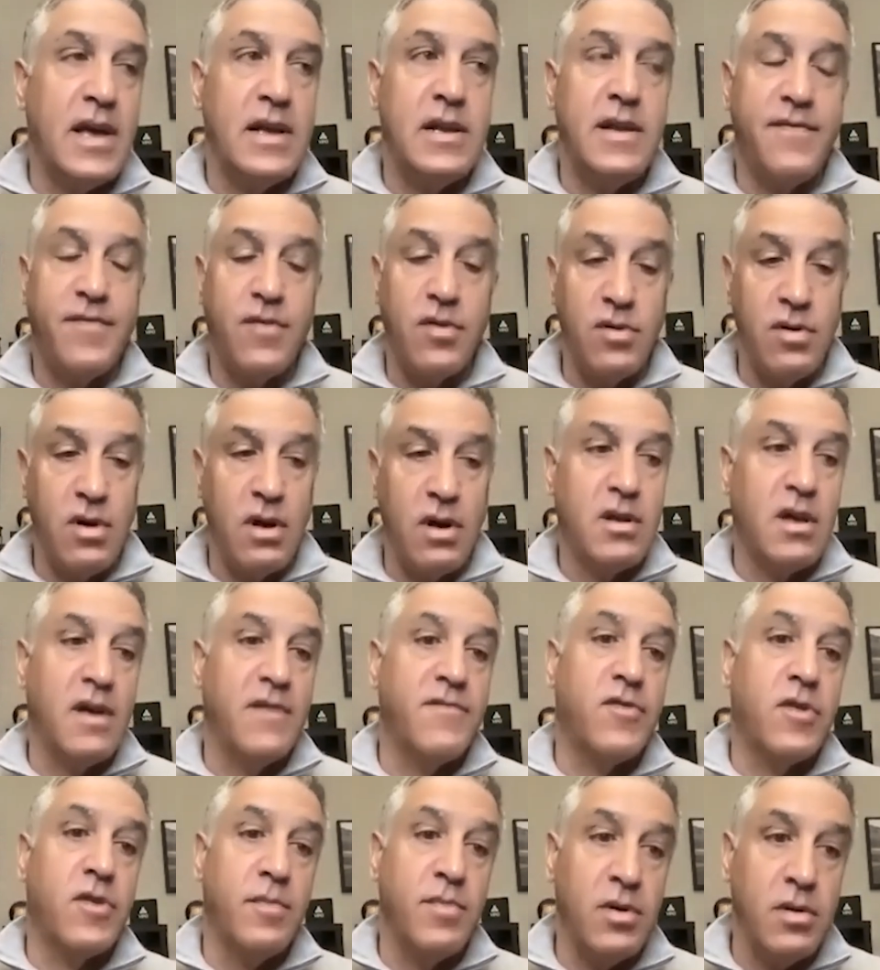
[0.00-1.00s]
And if you're not
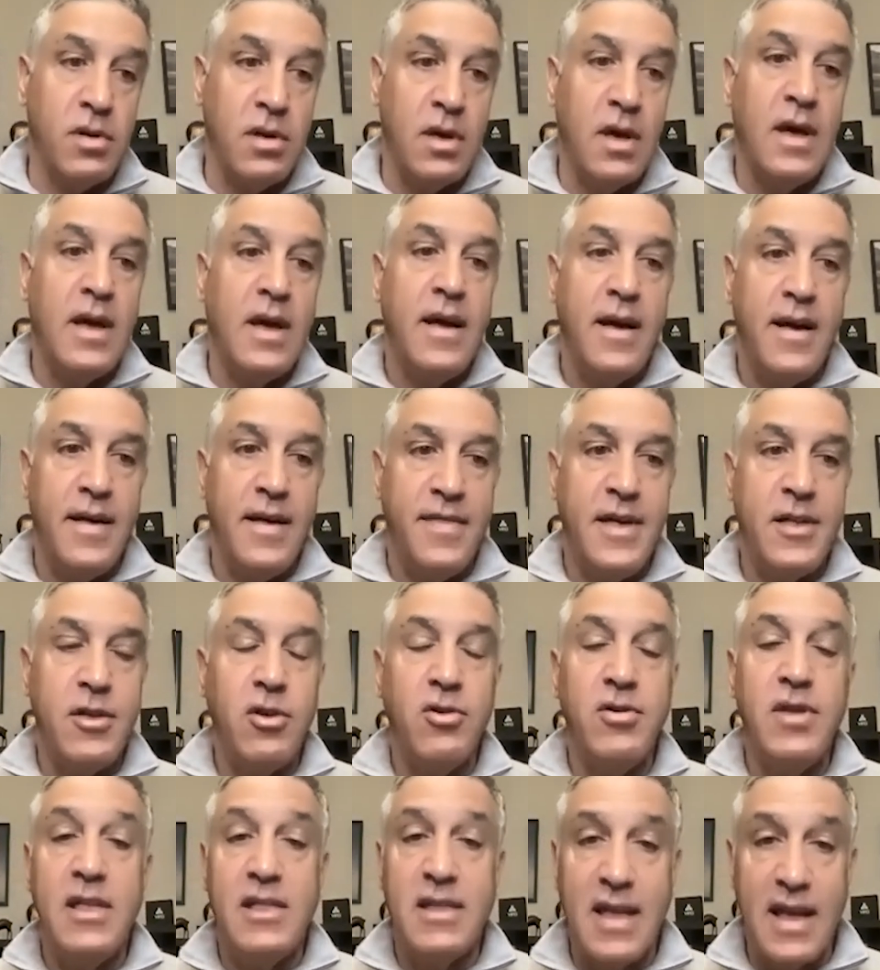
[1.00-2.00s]
comfortable, then
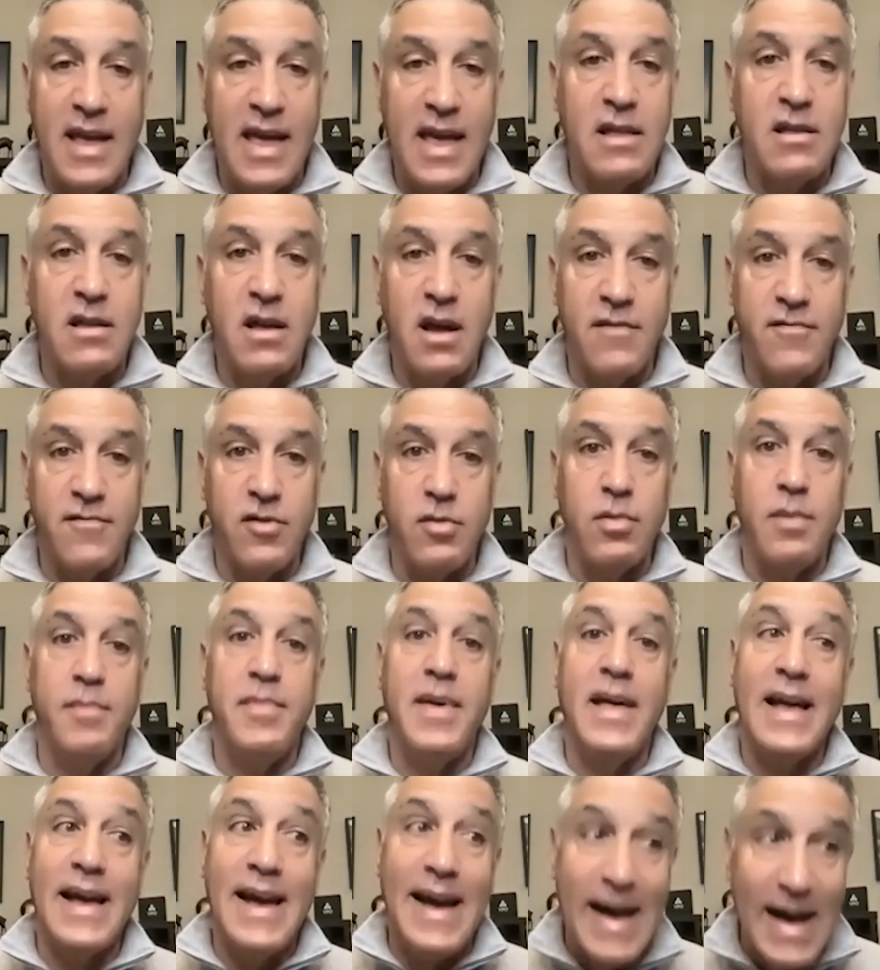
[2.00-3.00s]
you need to get comfortable,
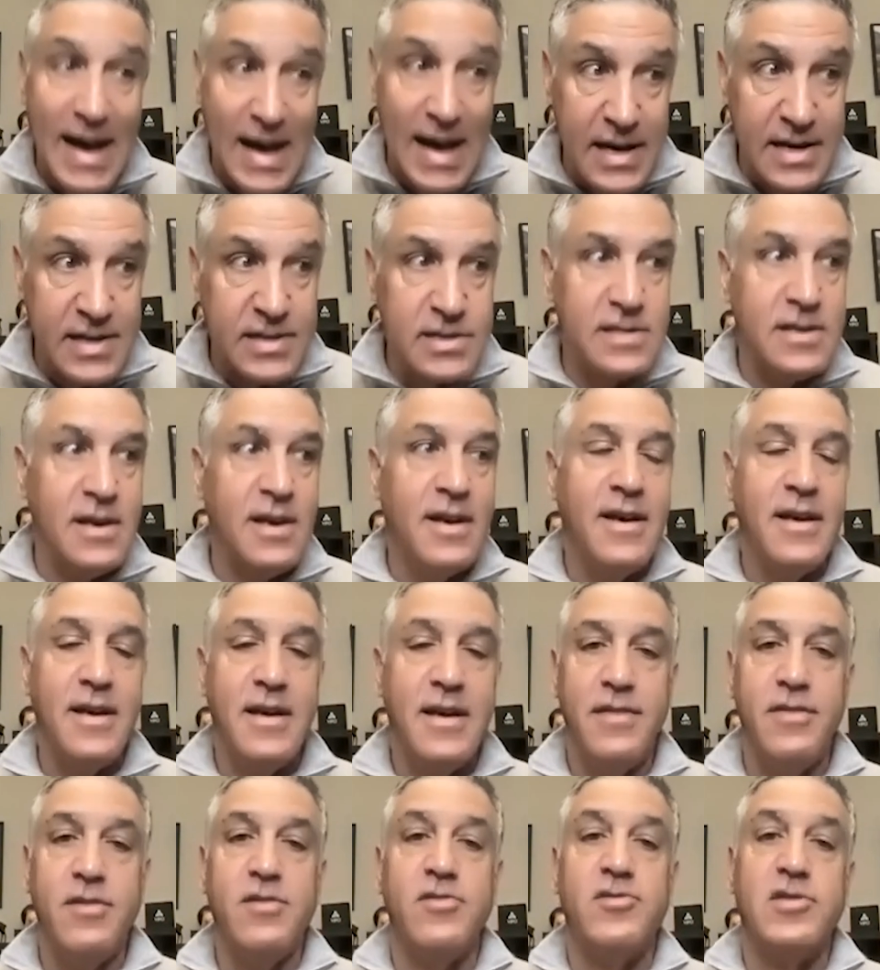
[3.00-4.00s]
because
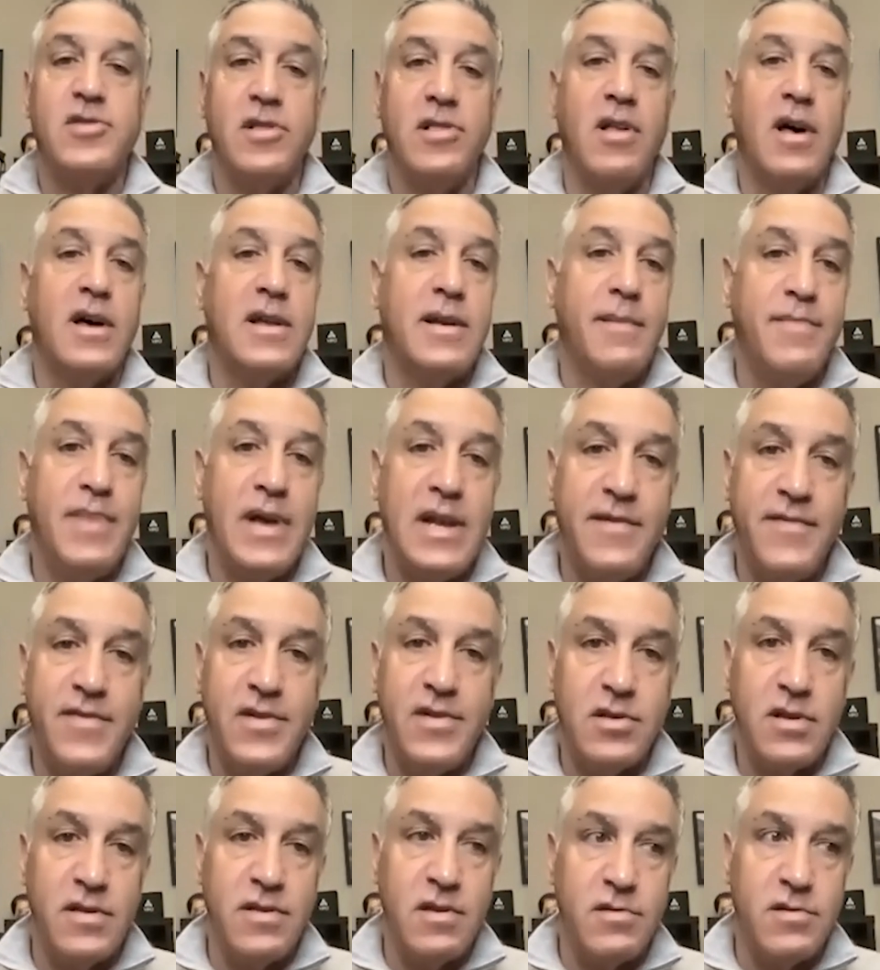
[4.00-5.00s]
there's a lot of
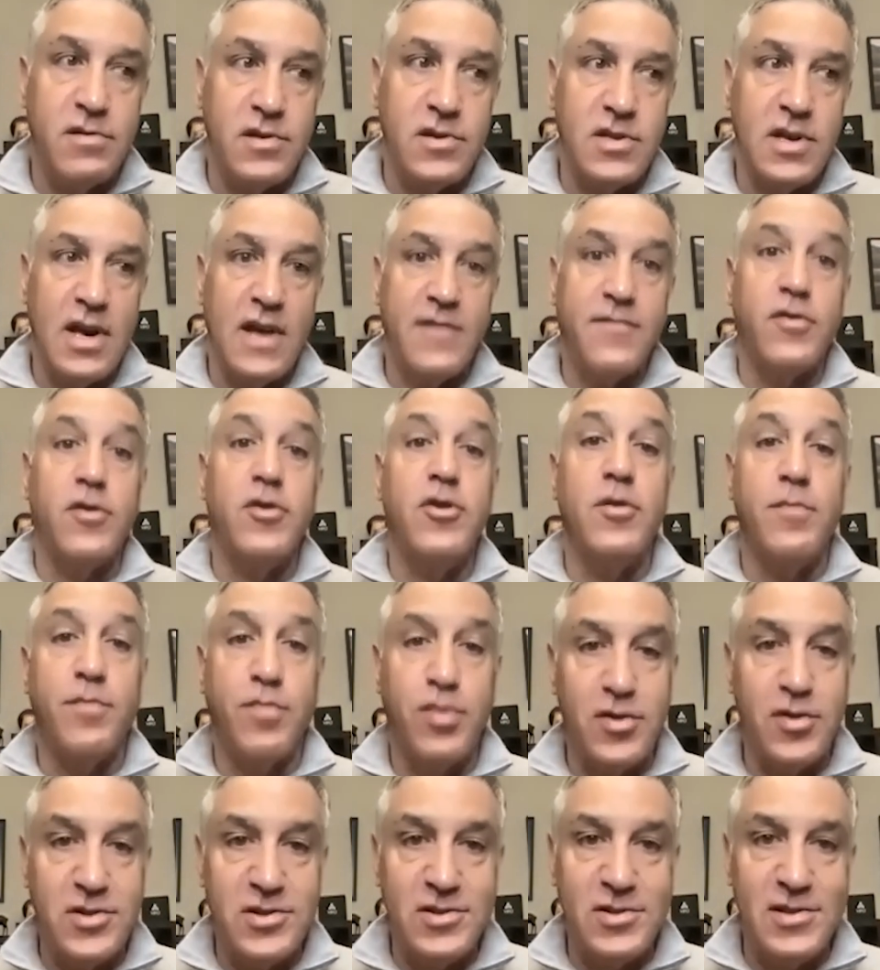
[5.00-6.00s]
benefits on the other side for your
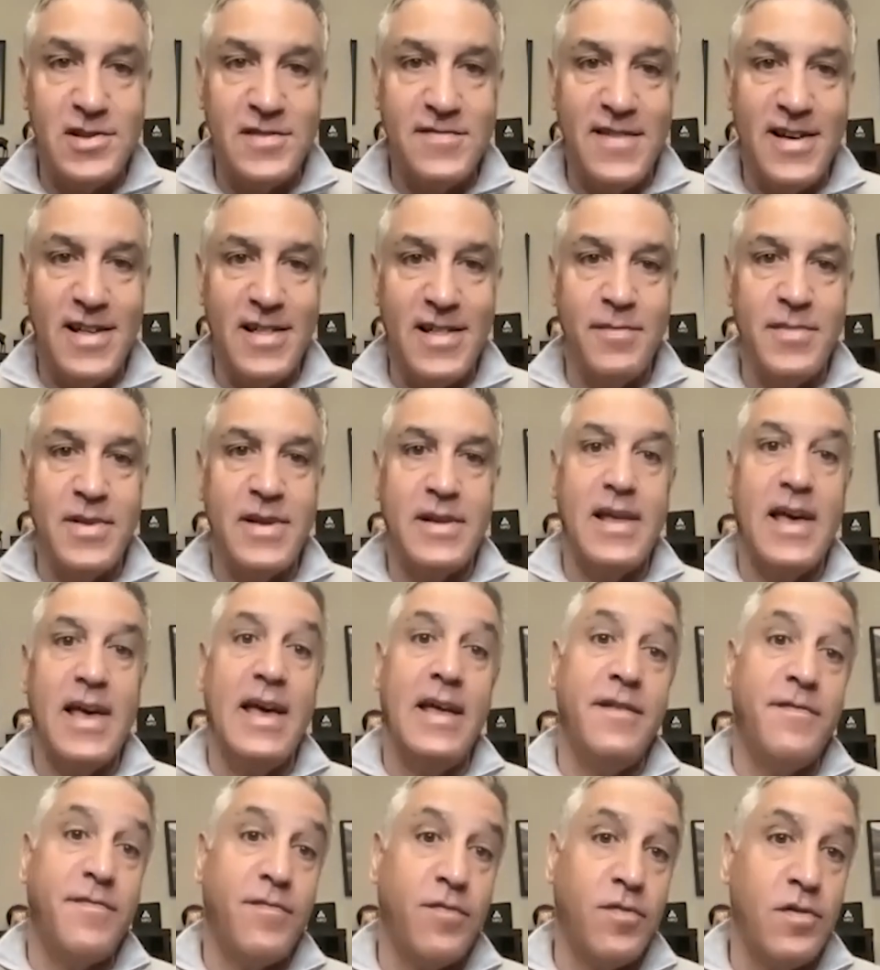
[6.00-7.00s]
personal development
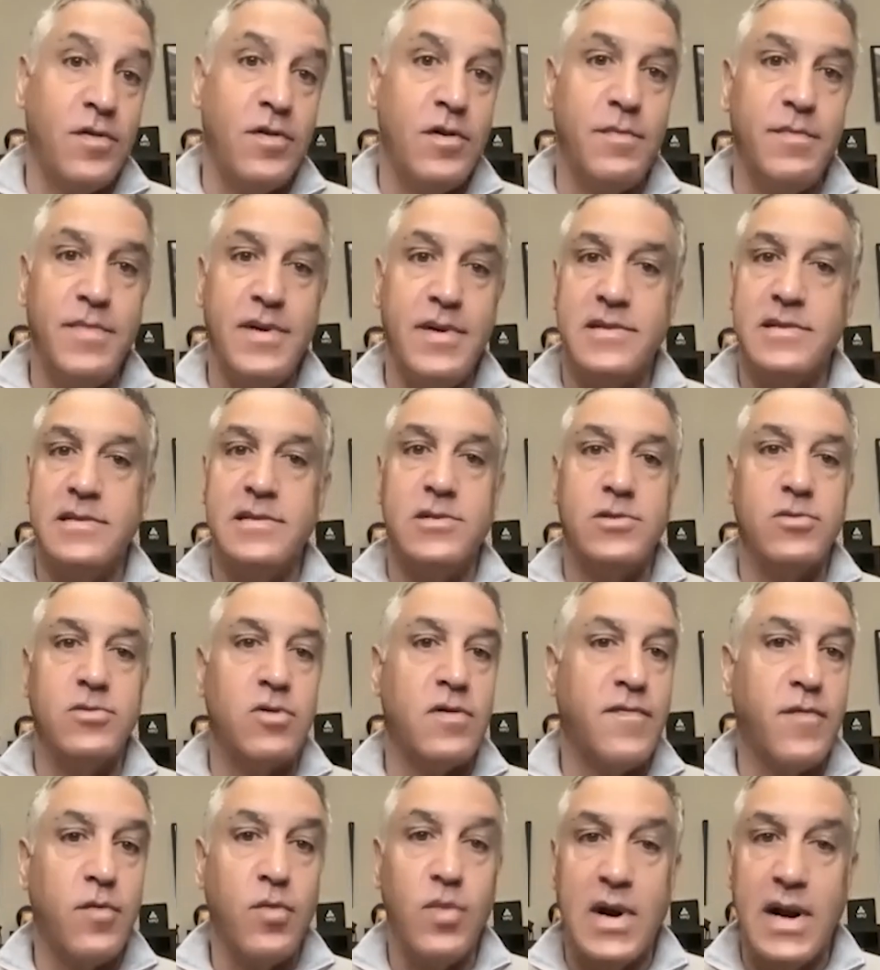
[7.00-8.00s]
and for your business
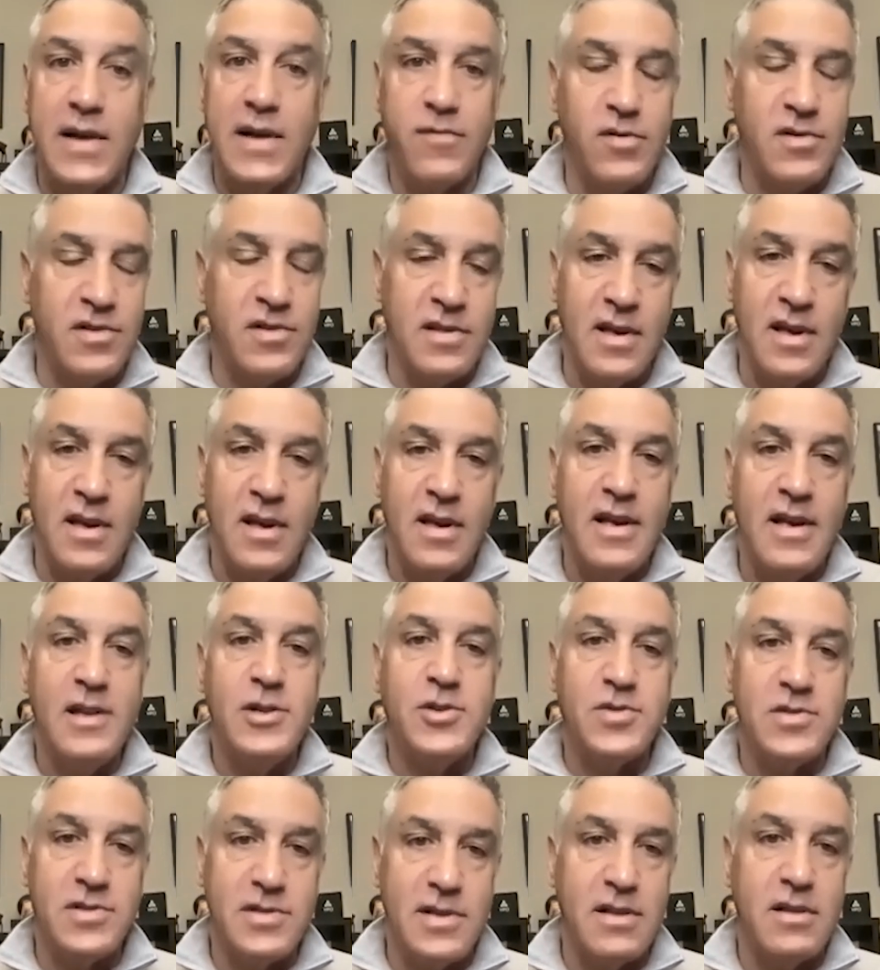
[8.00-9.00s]
or for whatever it's
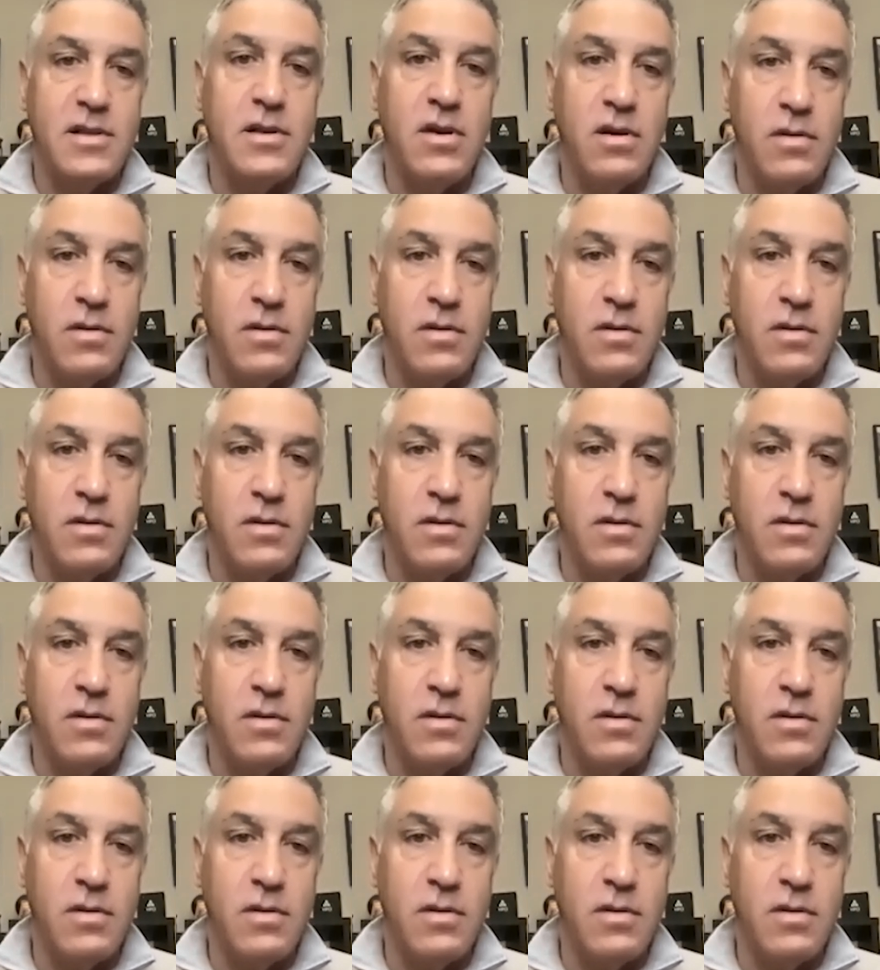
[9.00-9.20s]
interesting.